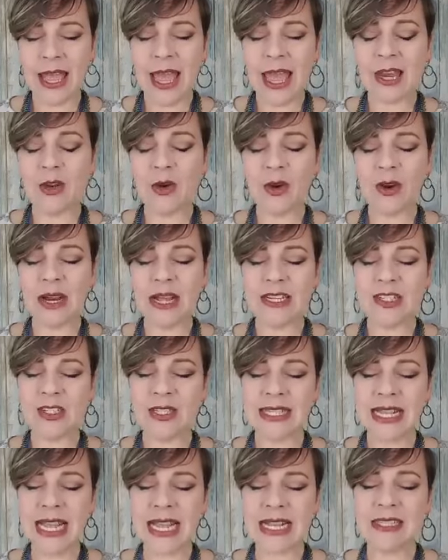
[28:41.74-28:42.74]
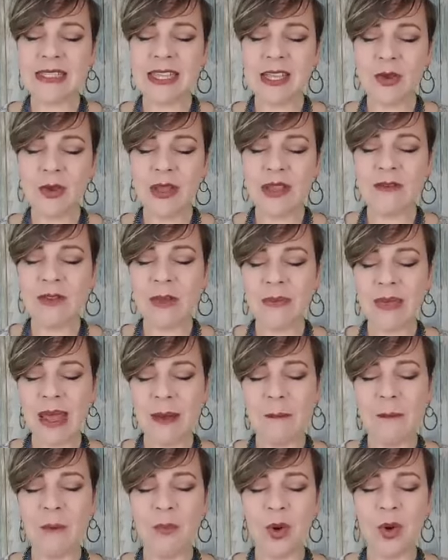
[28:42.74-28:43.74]
And Lord, I just ask that you give them
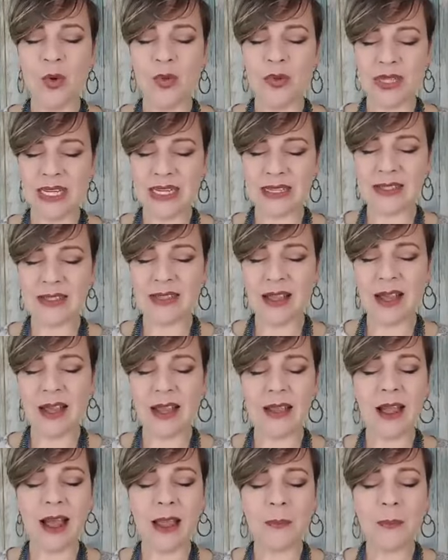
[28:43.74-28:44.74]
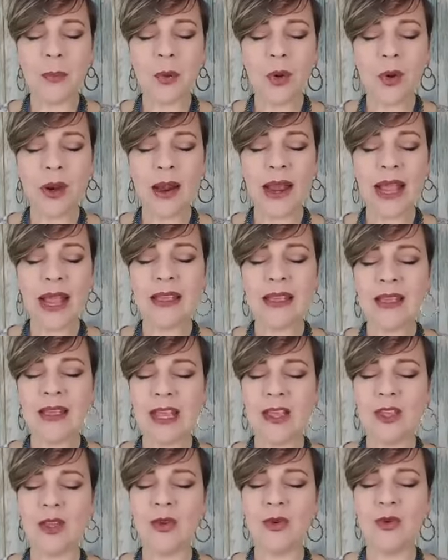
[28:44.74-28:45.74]
that boldness. I pray
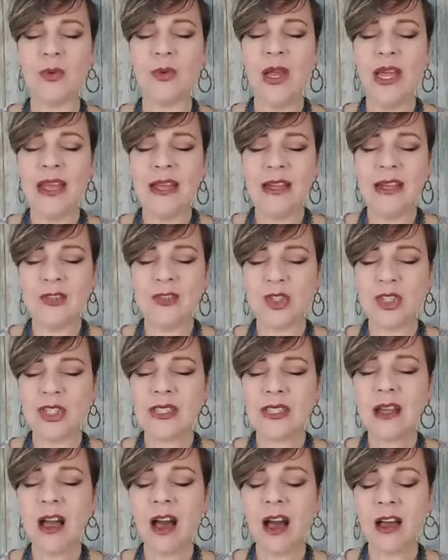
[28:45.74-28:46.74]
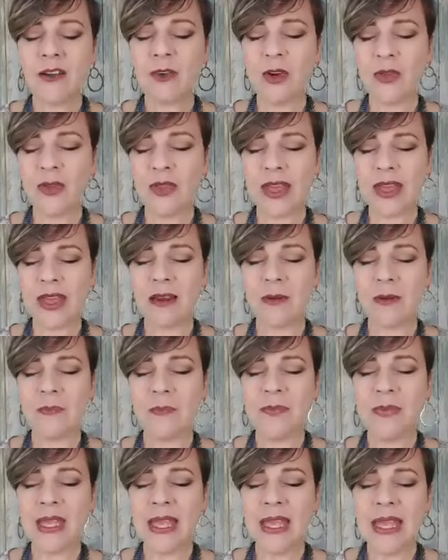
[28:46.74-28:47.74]
that you just cover
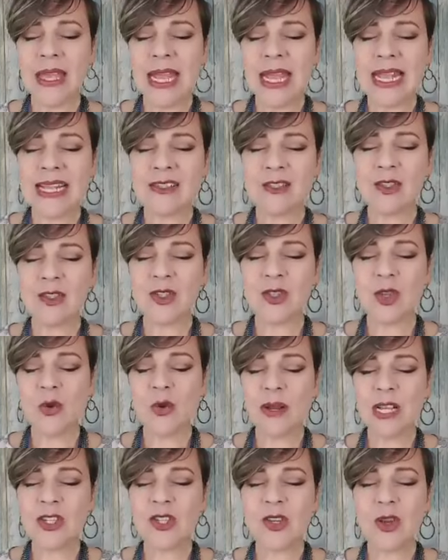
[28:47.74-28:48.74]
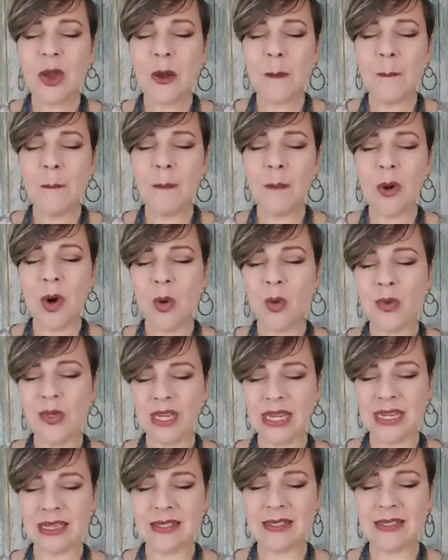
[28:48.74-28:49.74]
them in so much
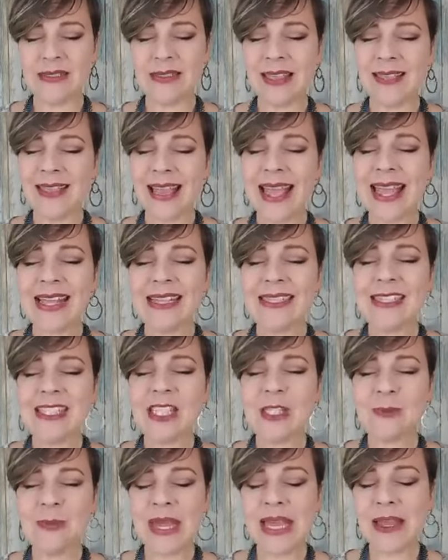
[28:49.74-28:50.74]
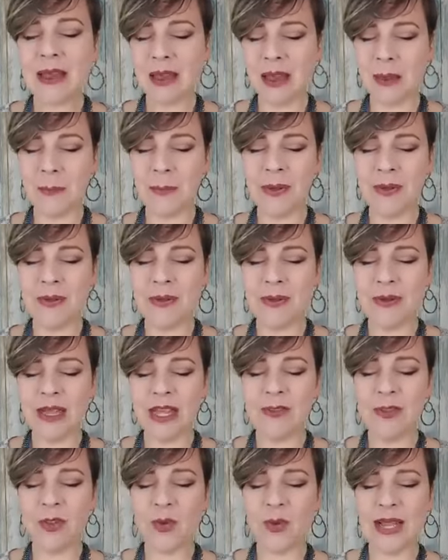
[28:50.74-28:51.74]
boldness that they can speak up
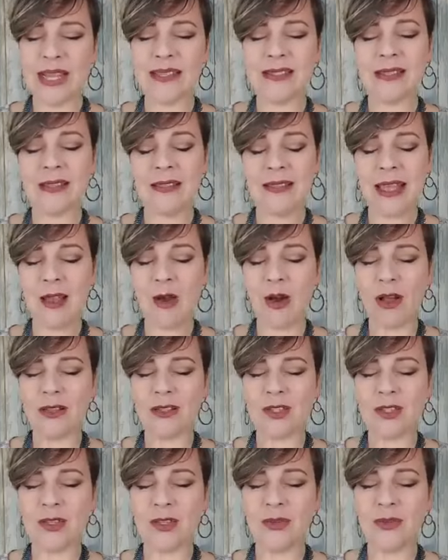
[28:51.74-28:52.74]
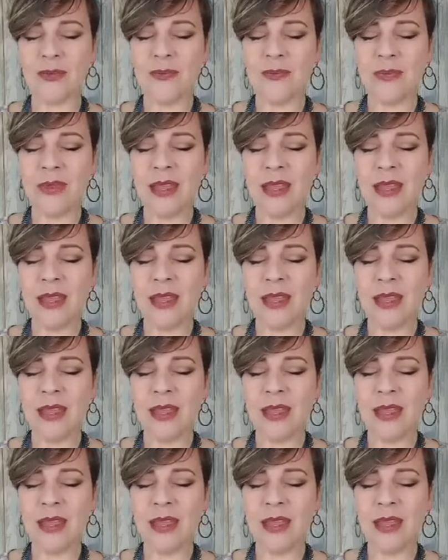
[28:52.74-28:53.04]
in the ways that they ought to.